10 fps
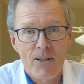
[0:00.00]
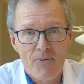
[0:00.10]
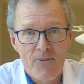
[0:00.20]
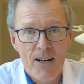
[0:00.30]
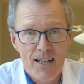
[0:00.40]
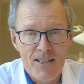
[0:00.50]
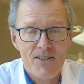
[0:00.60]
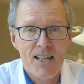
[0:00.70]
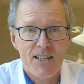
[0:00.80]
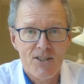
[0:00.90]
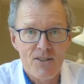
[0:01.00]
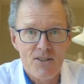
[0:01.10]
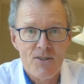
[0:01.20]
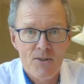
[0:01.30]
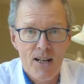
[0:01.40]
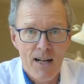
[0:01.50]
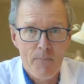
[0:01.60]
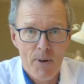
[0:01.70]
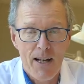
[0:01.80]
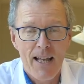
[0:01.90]
fine sections
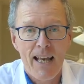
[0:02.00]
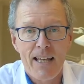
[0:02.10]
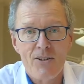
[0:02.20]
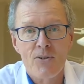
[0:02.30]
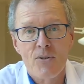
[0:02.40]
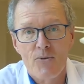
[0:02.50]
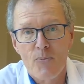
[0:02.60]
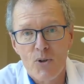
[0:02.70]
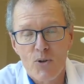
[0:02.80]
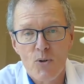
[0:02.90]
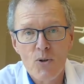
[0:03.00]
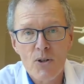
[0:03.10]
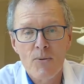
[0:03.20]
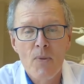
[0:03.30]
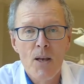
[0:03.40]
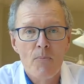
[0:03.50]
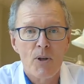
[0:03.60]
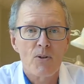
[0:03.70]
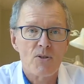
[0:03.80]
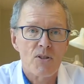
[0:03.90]
by hand from the cork,
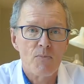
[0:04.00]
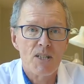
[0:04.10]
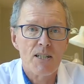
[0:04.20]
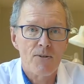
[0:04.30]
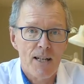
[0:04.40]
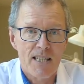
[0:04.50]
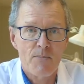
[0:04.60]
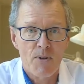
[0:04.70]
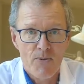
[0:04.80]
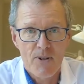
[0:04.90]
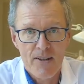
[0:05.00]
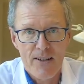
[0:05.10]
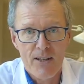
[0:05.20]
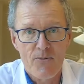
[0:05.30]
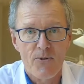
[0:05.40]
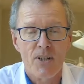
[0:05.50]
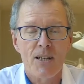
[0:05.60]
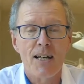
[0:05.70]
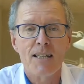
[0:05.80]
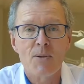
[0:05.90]
because the material has to be very thin for the
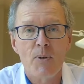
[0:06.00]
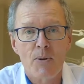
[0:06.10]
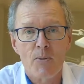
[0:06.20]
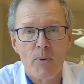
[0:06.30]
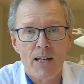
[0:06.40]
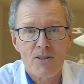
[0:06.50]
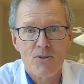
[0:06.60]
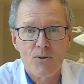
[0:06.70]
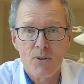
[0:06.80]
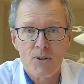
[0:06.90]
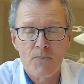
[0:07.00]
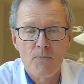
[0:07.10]
light to be able to pass through it.